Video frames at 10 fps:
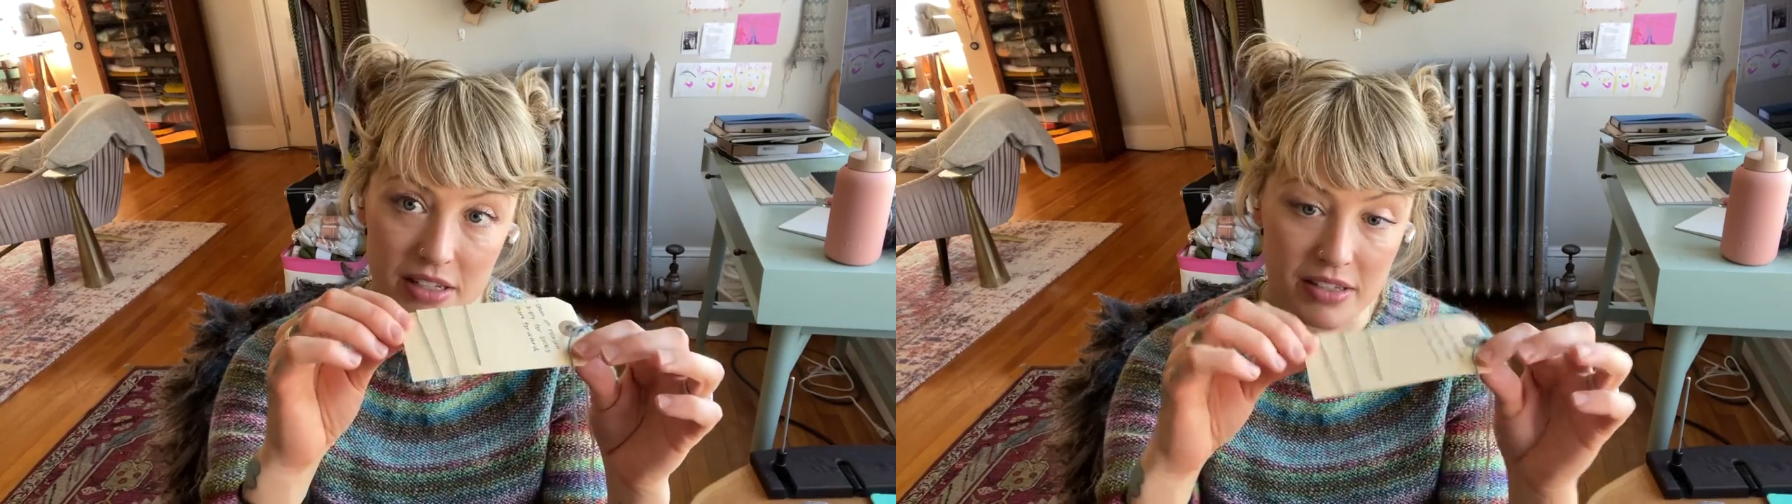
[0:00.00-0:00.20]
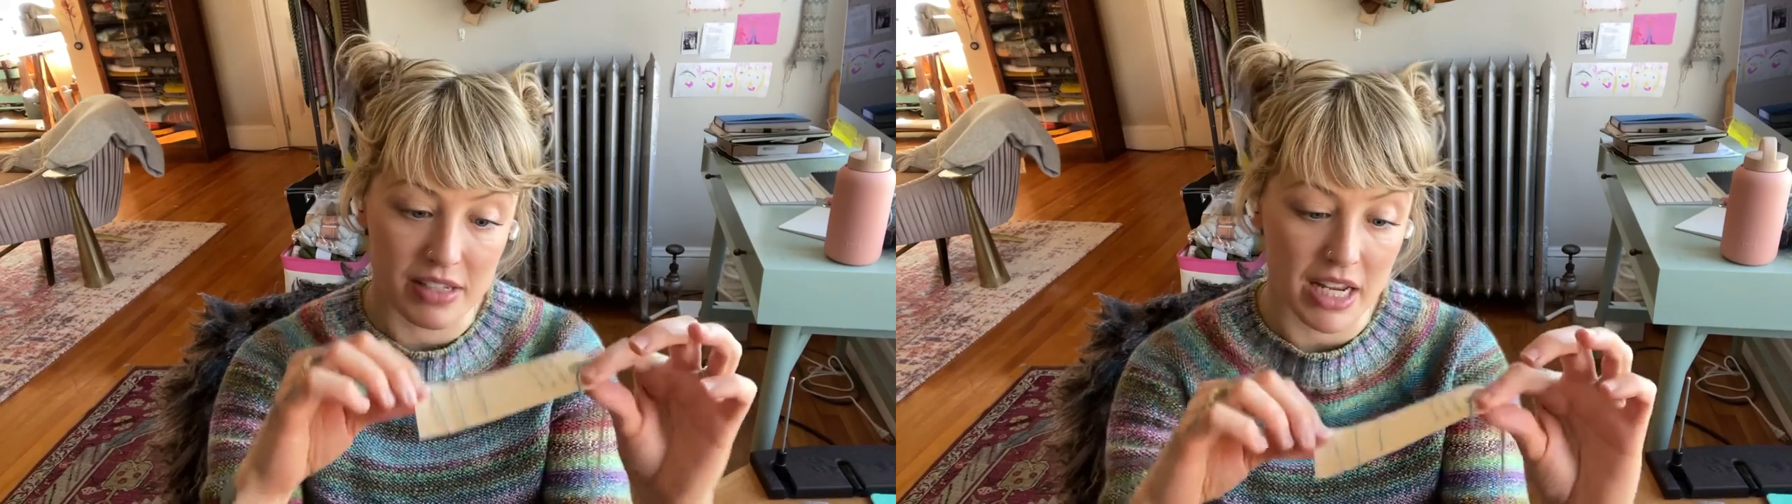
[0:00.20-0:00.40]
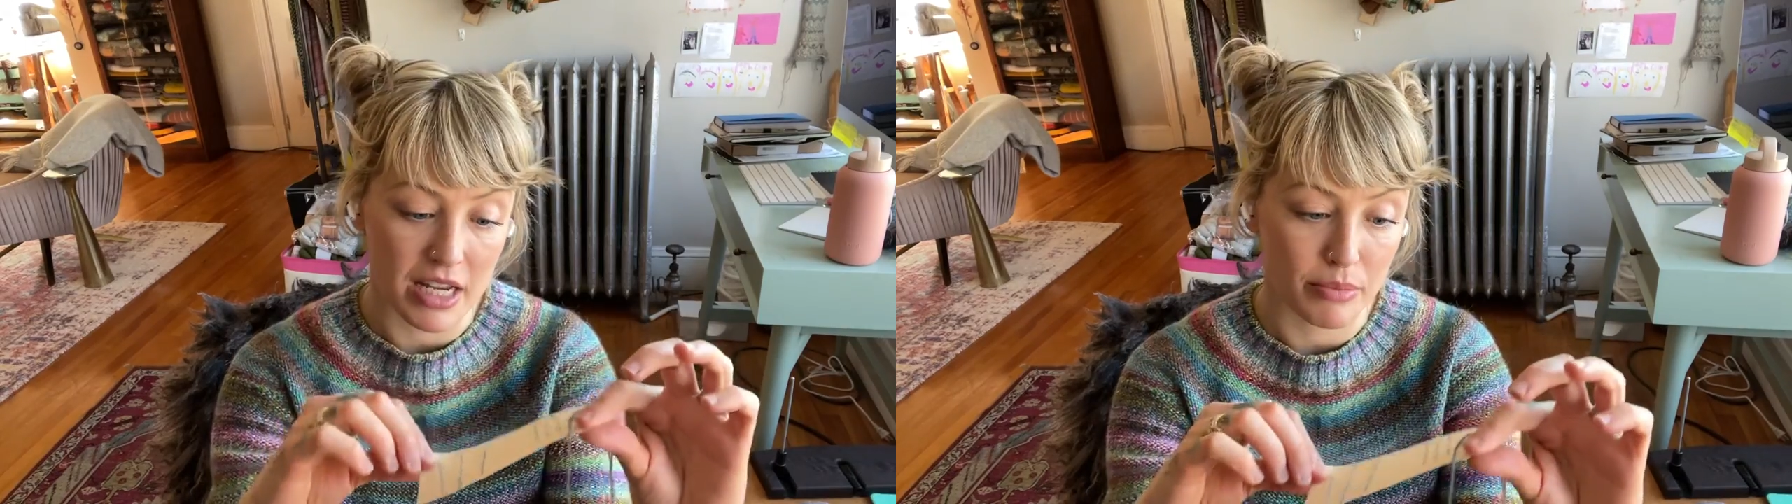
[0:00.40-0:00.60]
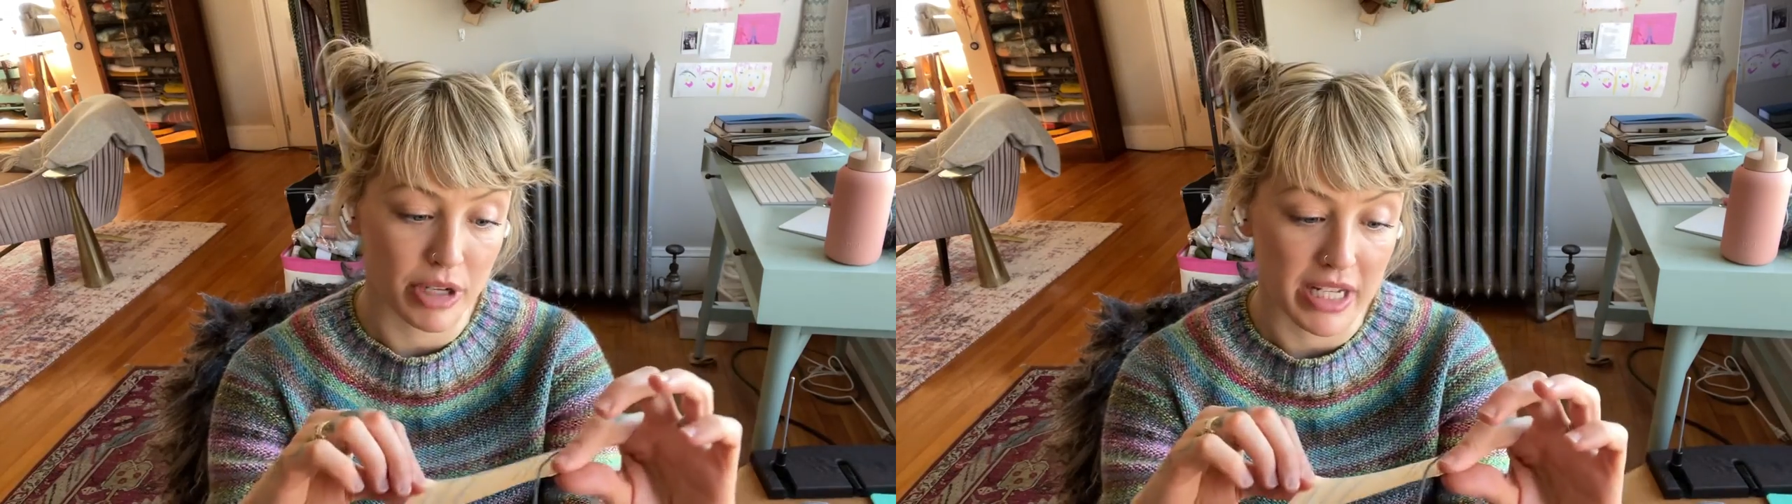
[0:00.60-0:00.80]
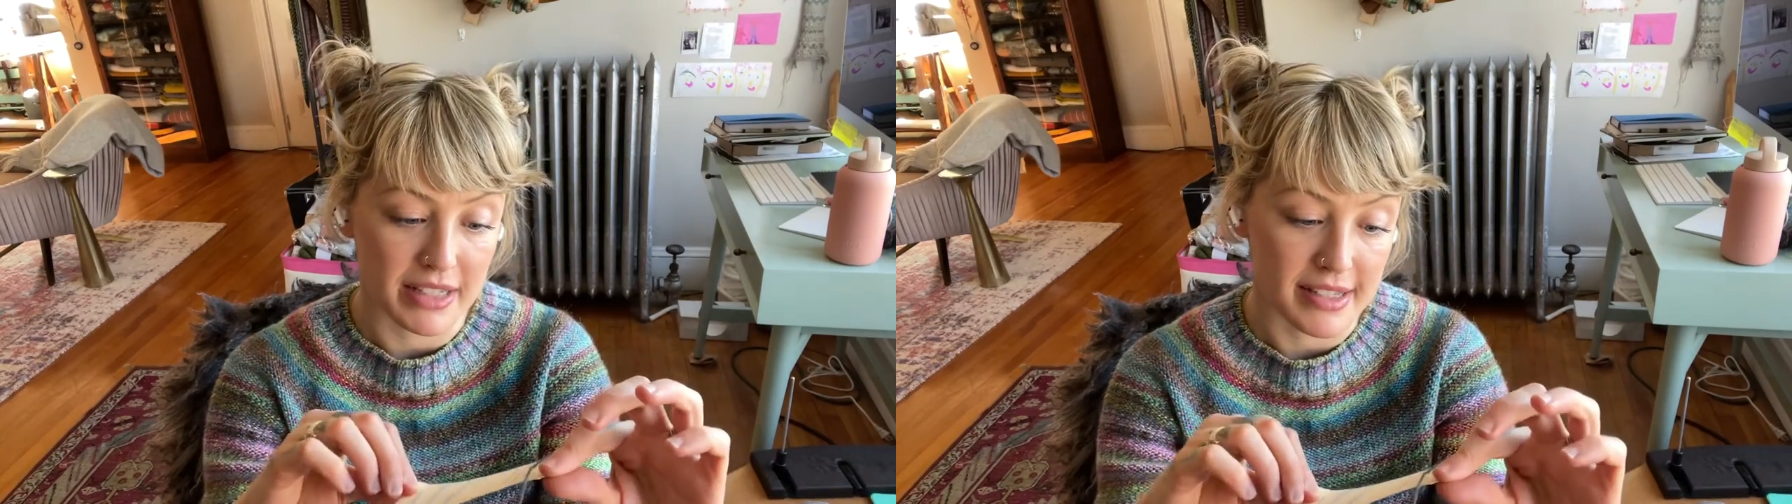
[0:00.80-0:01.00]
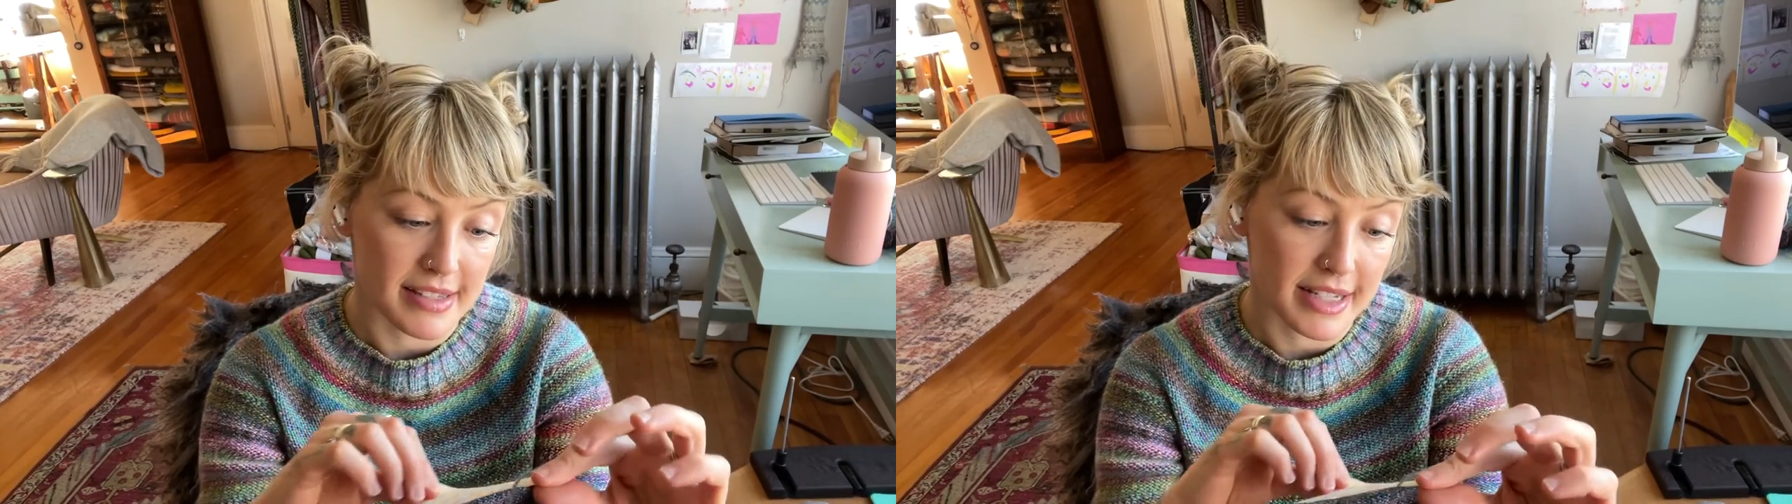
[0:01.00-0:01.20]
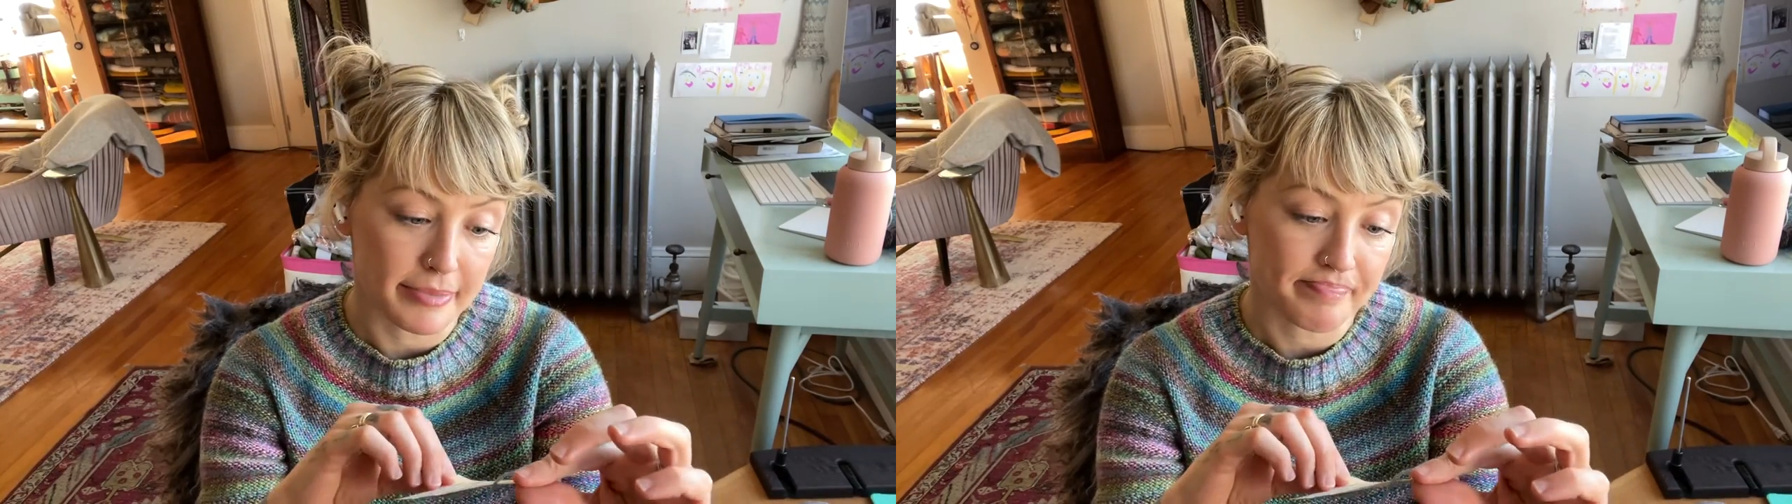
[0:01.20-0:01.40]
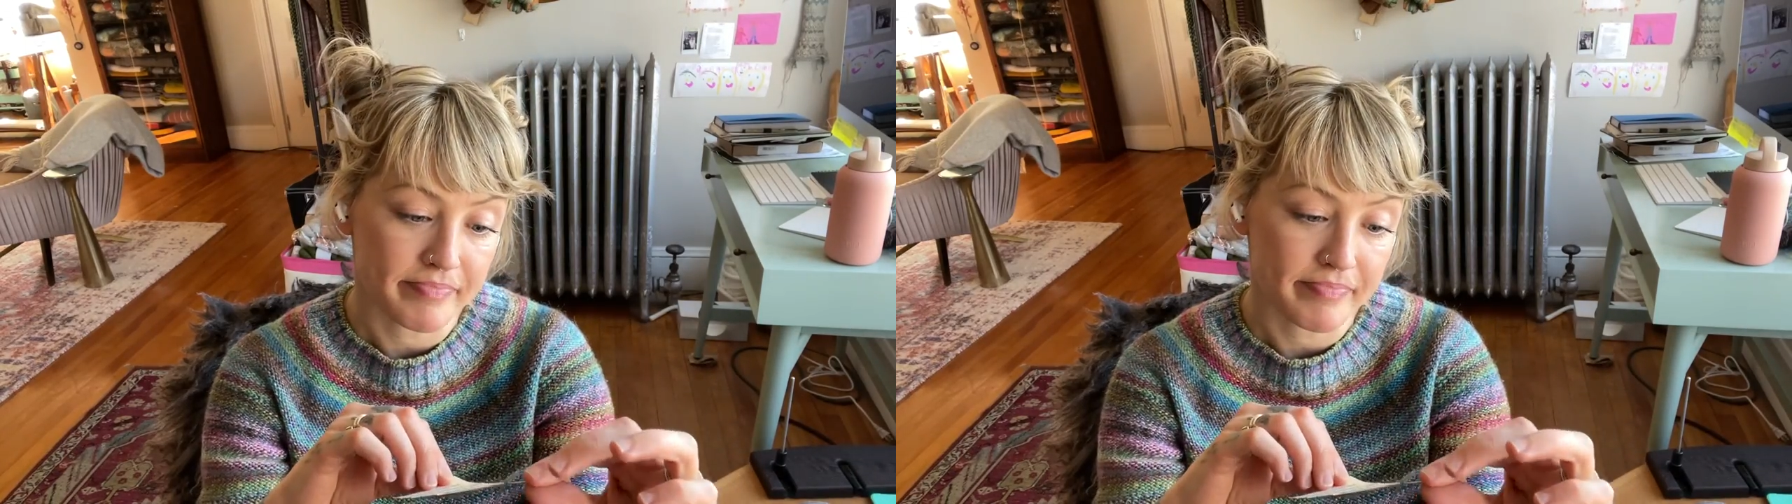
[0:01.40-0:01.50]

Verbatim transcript: is staying pretty consistent.